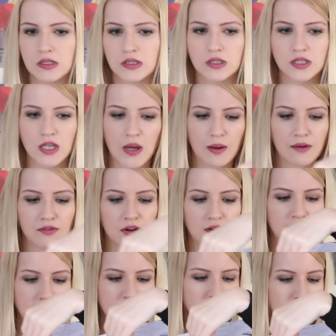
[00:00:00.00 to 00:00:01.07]
So I've
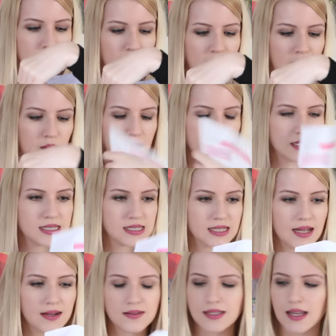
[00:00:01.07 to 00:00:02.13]
got this so I know what the
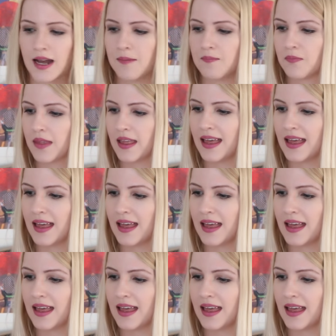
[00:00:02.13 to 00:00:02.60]
styles are.